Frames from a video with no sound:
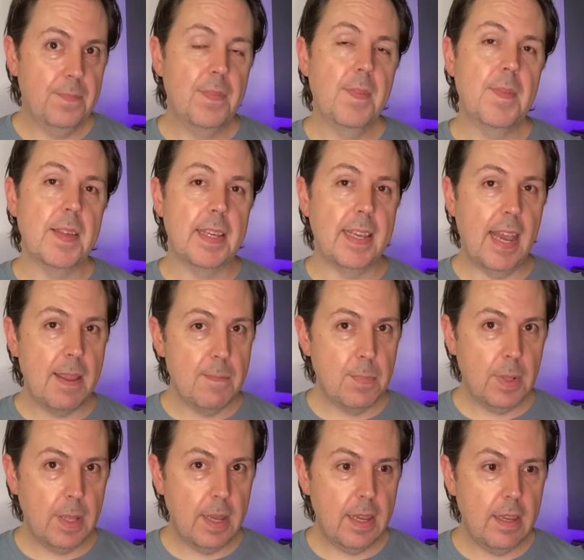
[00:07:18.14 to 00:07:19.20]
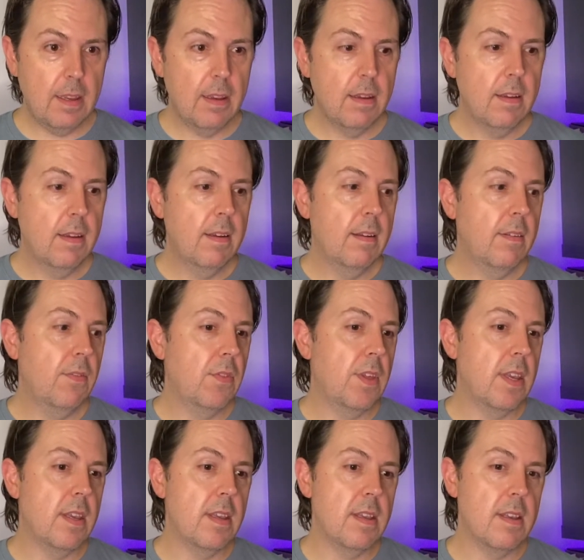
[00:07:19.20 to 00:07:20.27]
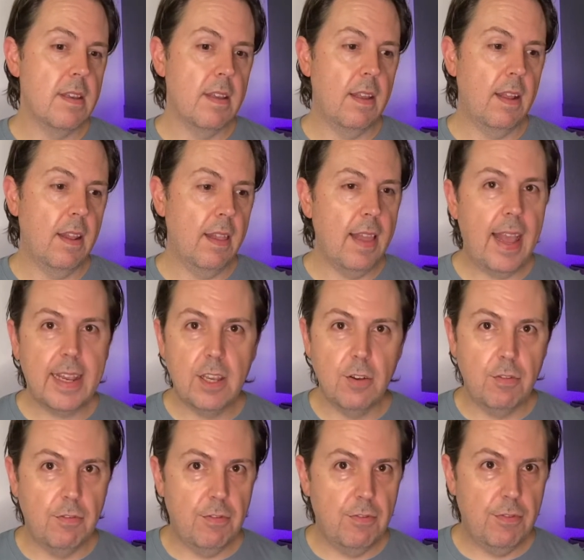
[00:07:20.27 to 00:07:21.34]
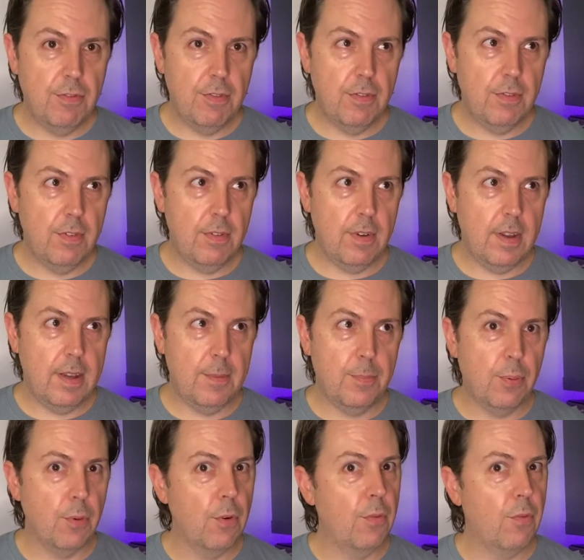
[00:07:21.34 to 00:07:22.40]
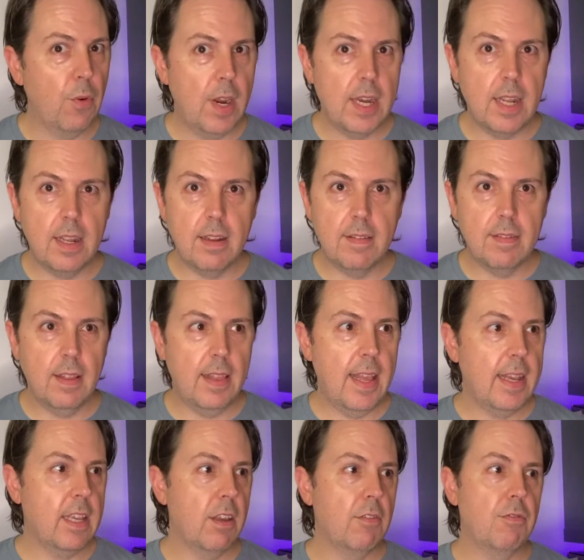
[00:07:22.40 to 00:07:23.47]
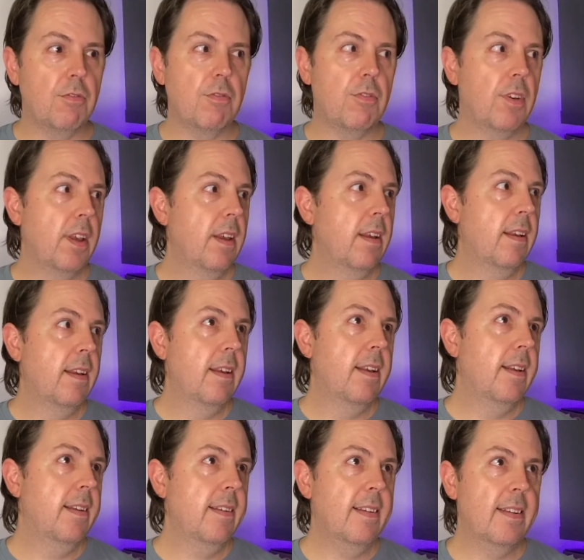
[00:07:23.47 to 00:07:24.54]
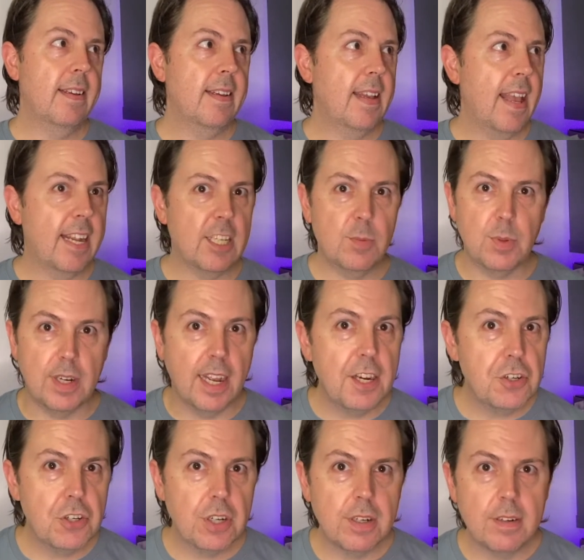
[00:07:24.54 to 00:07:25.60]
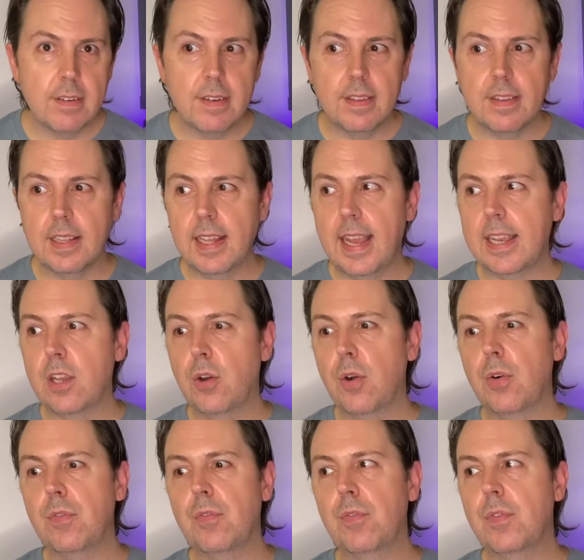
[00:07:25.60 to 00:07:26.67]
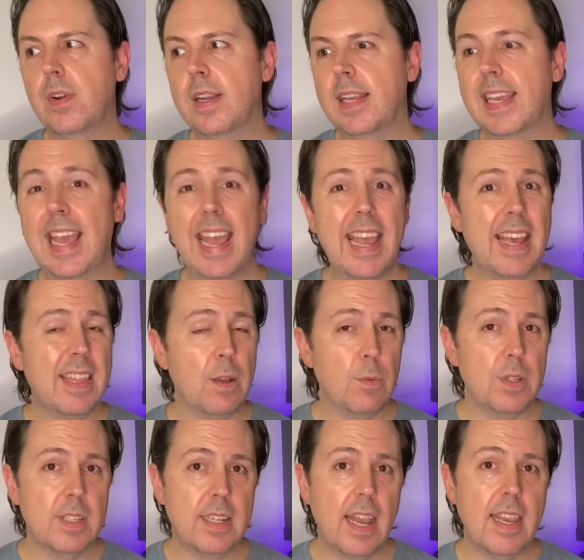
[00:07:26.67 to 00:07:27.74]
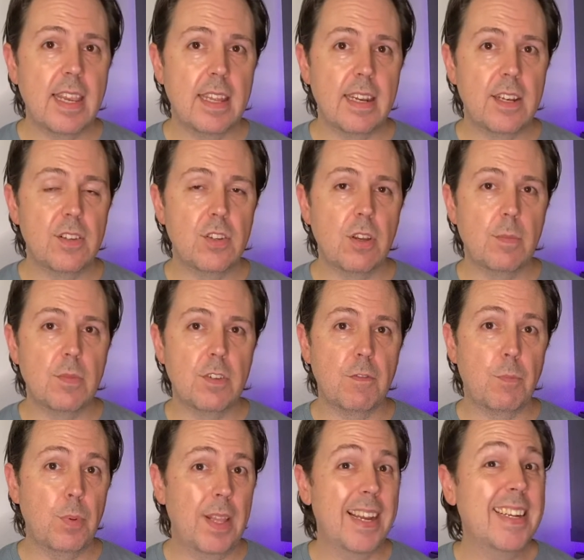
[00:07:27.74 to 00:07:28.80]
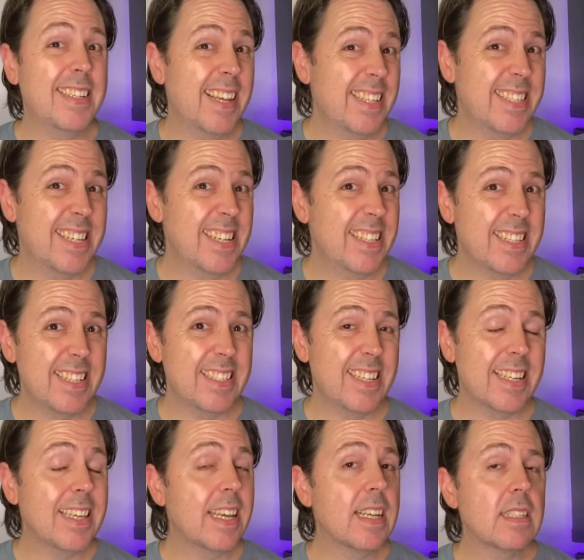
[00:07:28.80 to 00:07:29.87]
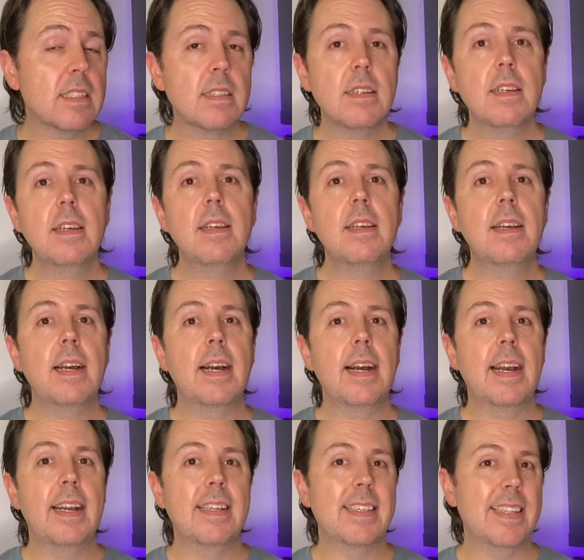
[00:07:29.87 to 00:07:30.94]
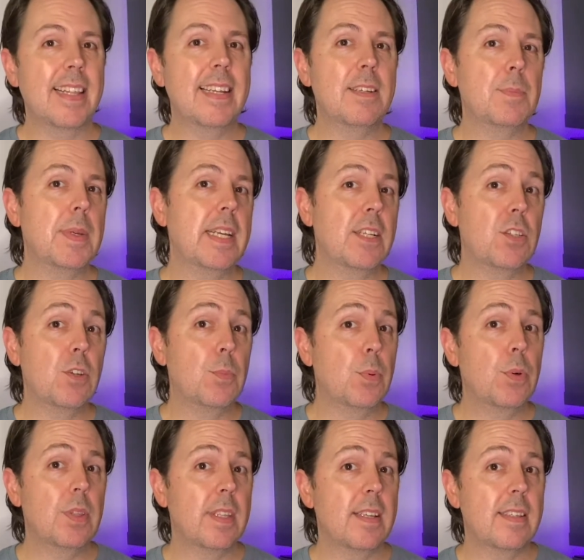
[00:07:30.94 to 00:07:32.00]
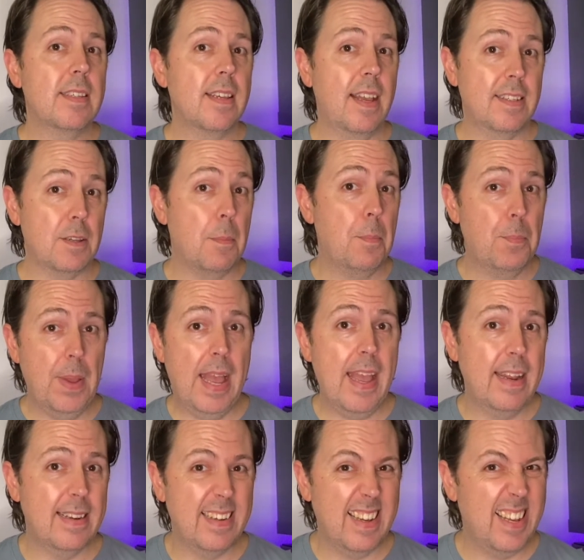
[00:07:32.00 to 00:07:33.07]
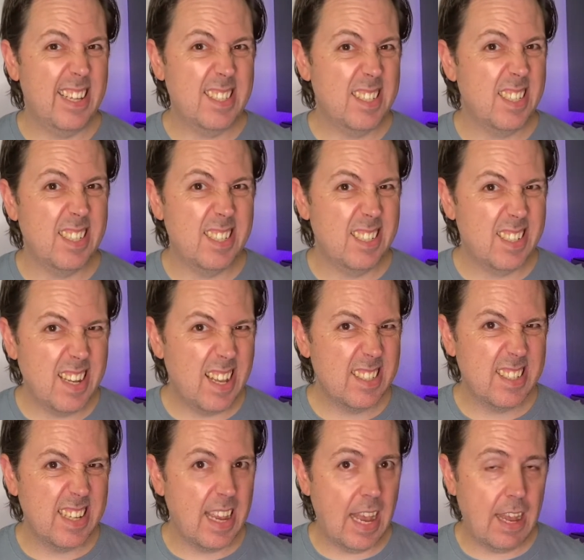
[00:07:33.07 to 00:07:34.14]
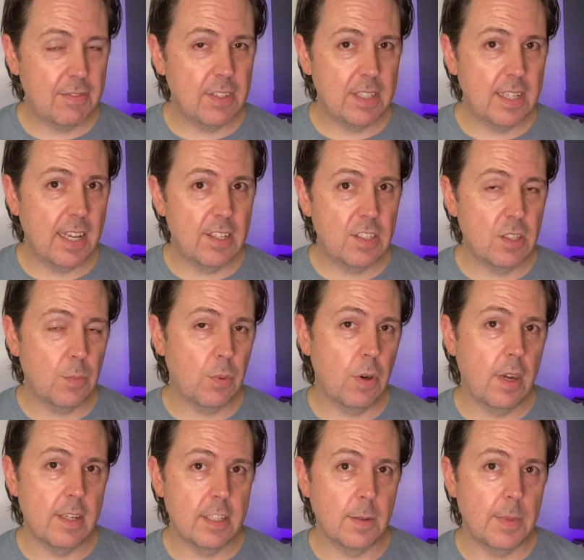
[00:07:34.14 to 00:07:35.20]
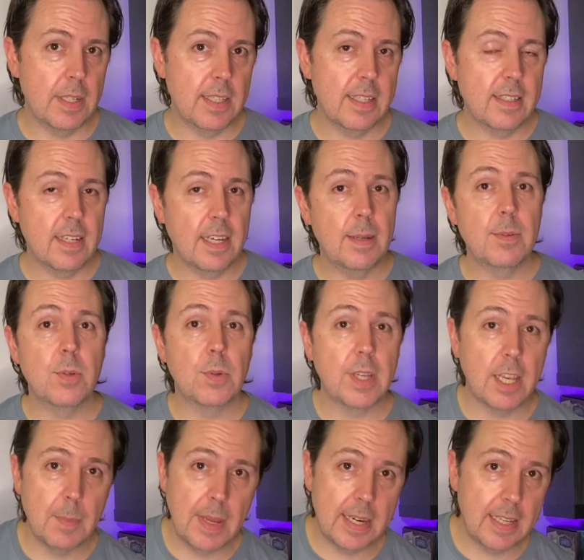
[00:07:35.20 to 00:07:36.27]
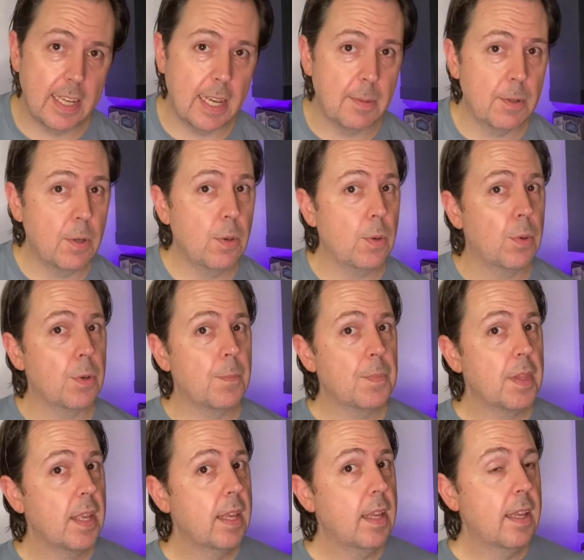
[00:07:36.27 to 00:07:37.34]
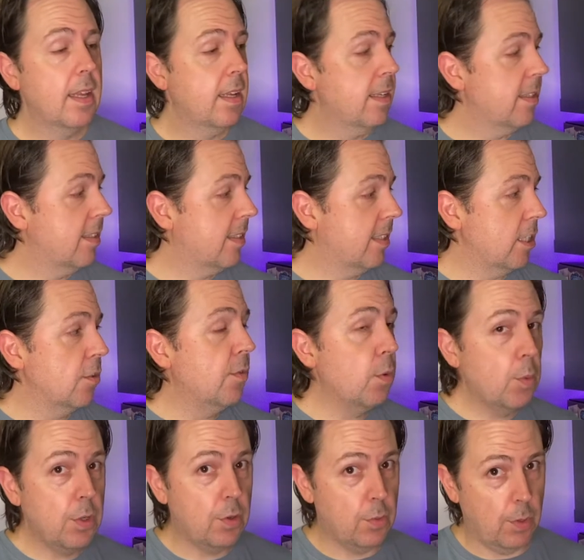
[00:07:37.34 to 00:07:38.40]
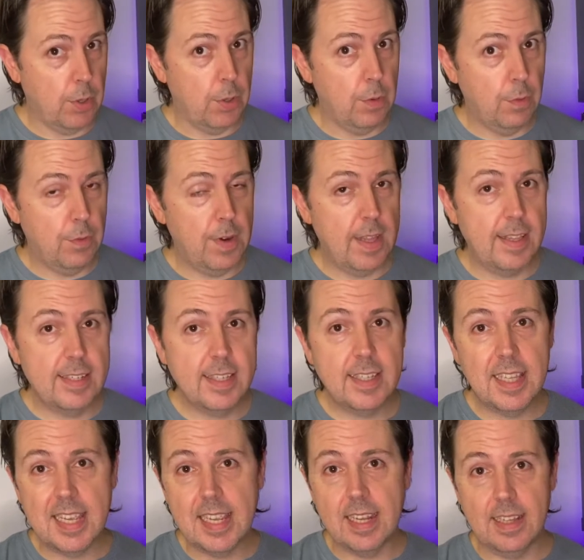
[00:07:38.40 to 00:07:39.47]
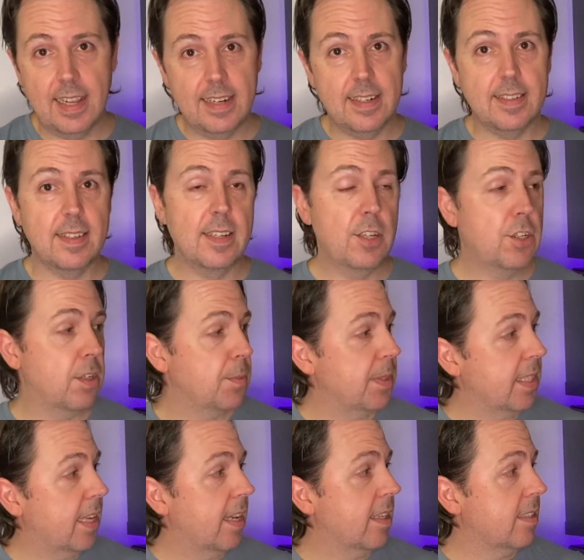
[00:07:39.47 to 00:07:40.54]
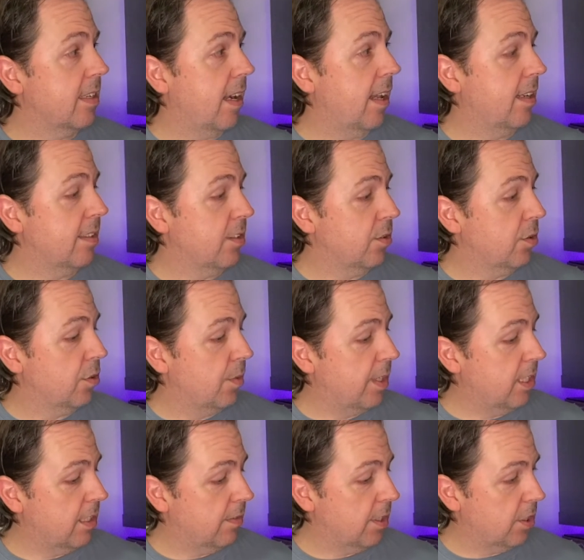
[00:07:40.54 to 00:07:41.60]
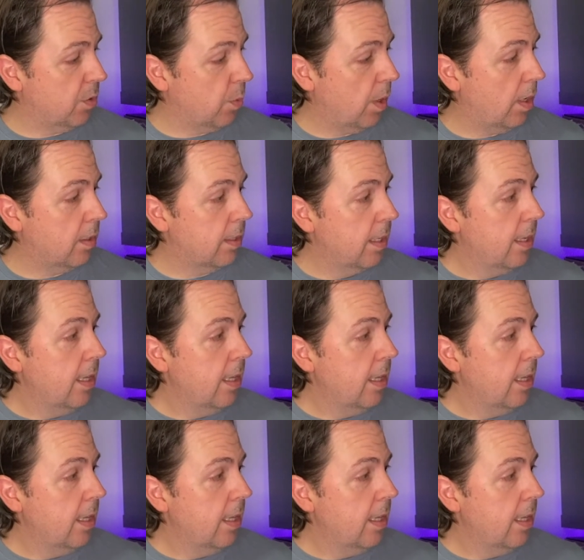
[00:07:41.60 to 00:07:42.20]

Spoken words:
the gameplay, the lack of proofreading, the lack of explanation, the lack of care that was taken in terms of playtesting this, I guess, has led me to put this as a bad, nasty aftertaste surprise on my list. I'm talking about a game called Silverwood Grove. Now, this is the collector's edition with Kickstarters and all the rest of it as well.